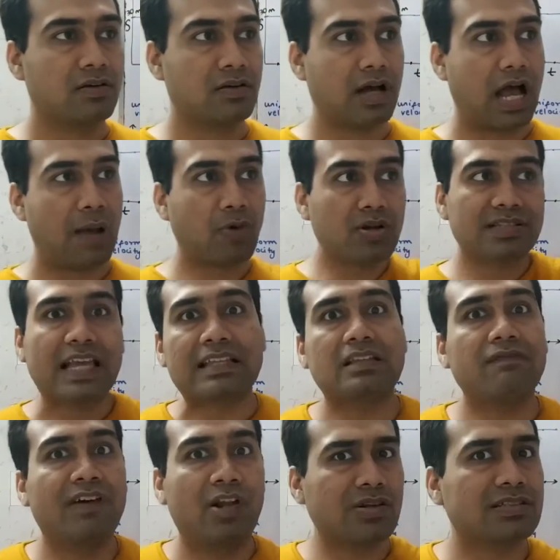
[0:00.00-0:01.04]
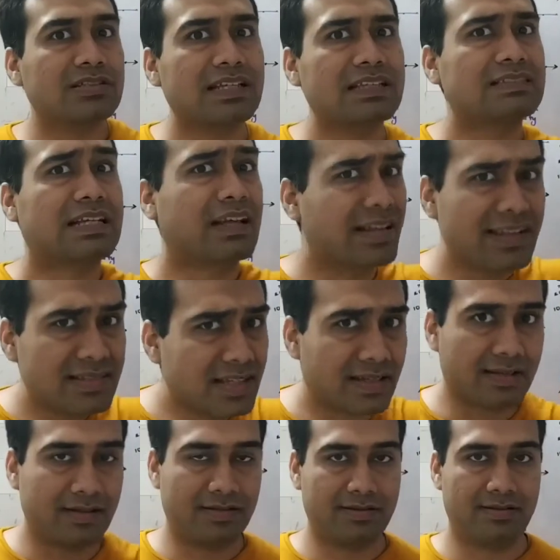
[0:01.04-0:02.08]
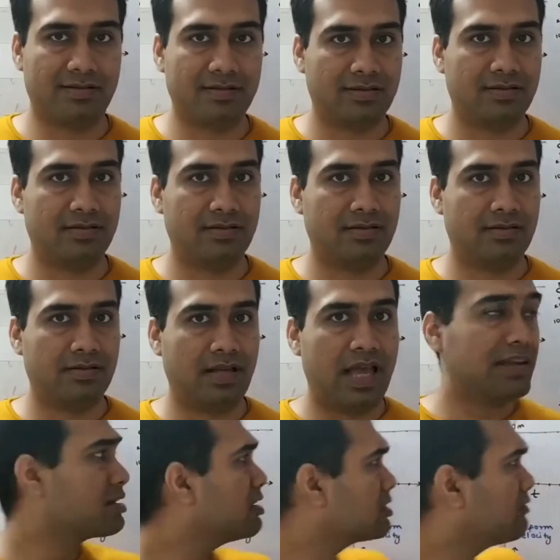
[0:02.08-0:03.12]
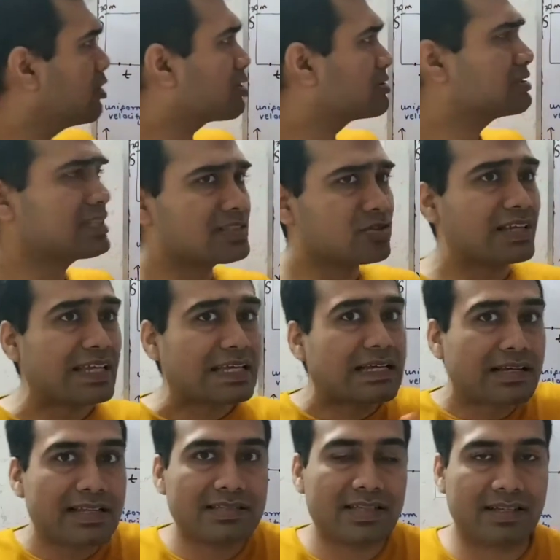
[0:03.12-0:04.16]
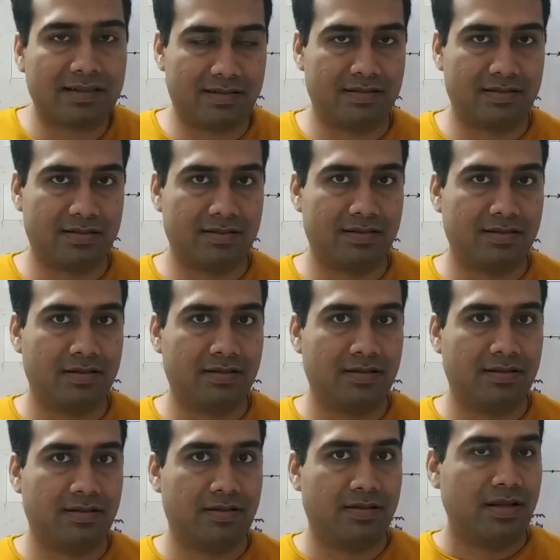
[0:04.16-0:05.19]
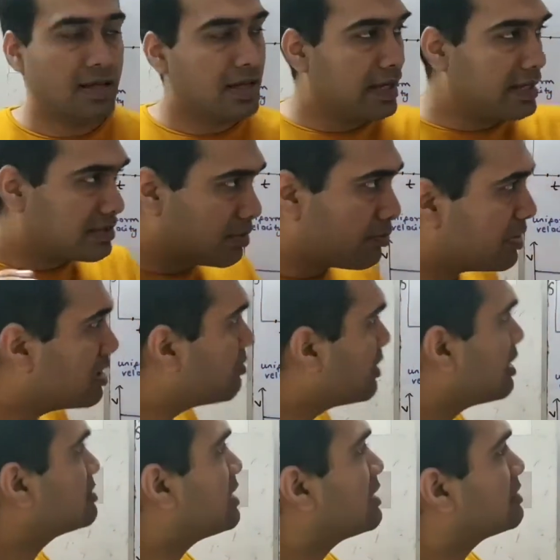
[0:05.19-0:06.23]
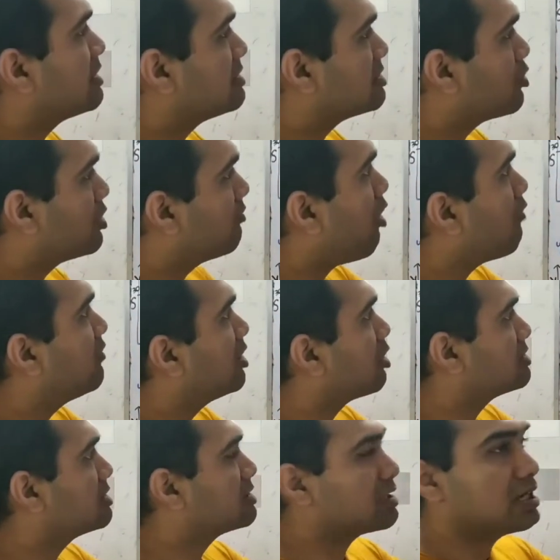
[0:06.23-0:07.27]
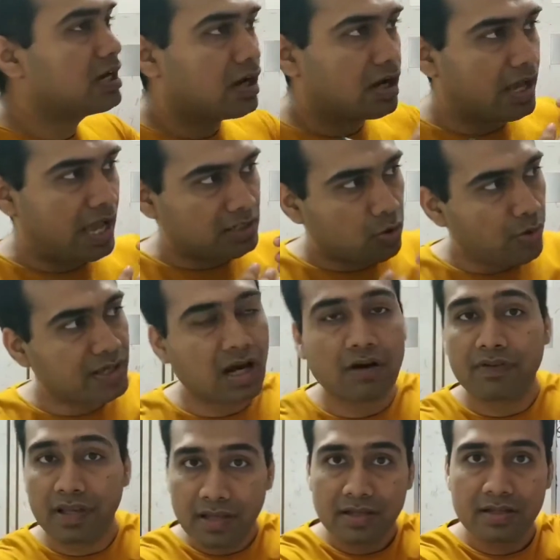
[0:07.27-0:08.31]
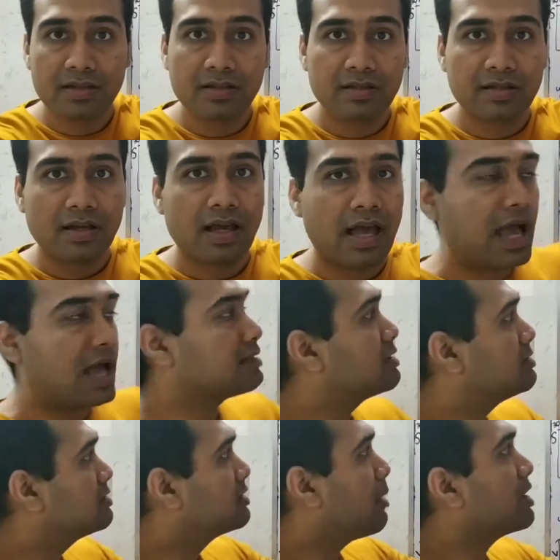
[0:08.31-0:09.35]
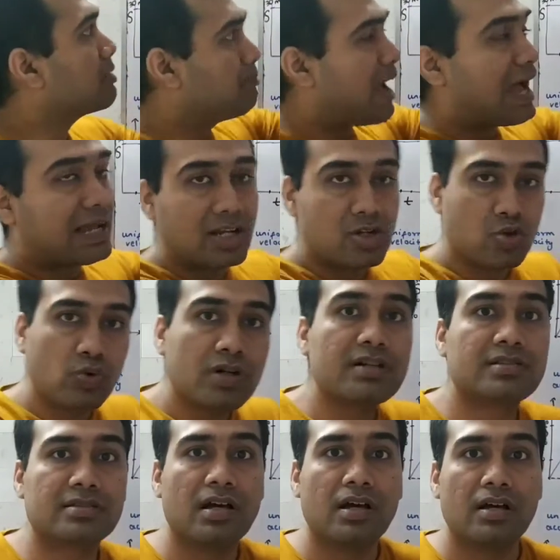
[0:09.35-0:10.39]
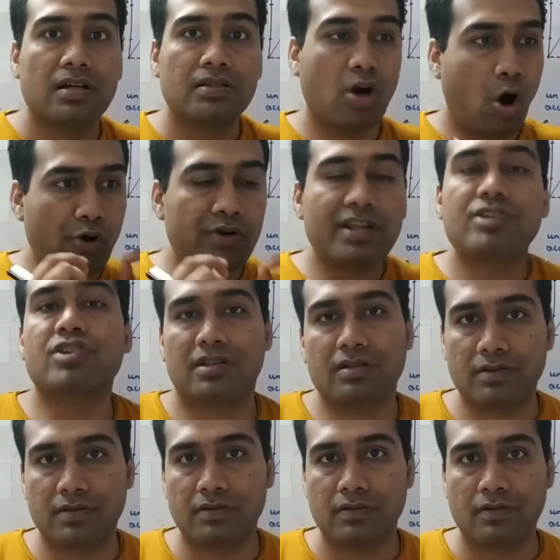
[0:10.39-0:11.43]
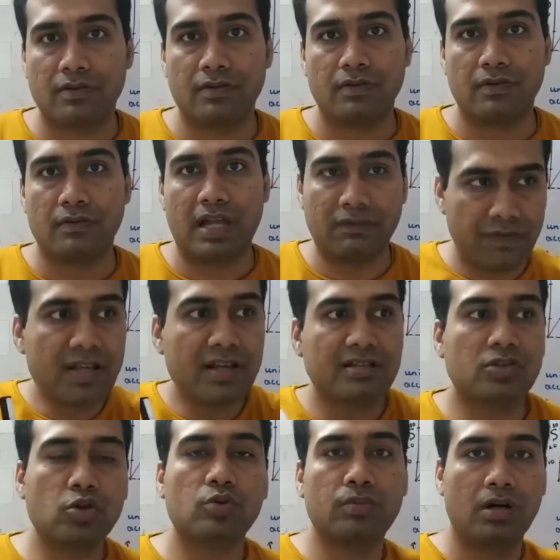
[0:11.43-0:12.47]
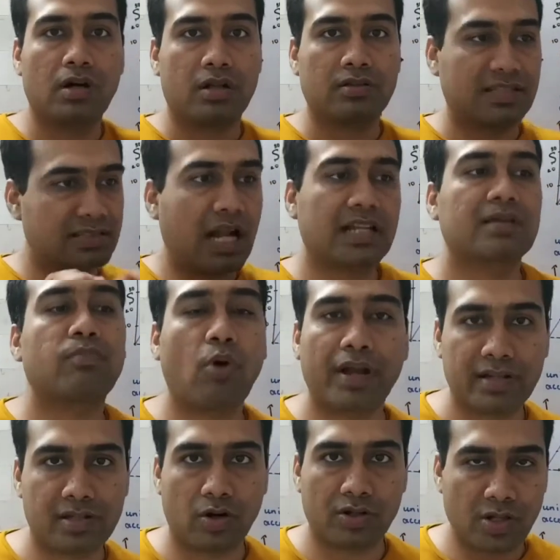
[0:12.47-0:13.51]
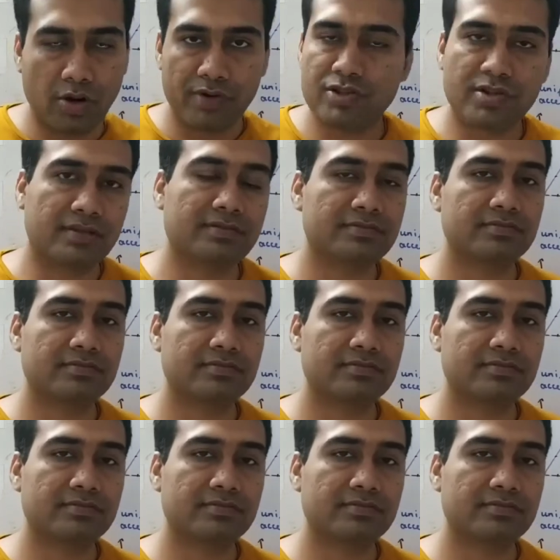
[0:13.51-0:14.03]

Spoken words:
I'm not saying that the velocity is decreasing, and here the velocity is not increasing. It simply means that this is uniform velocity and going away, and this is coming back towards the origin, and we assume the starting point or the origin.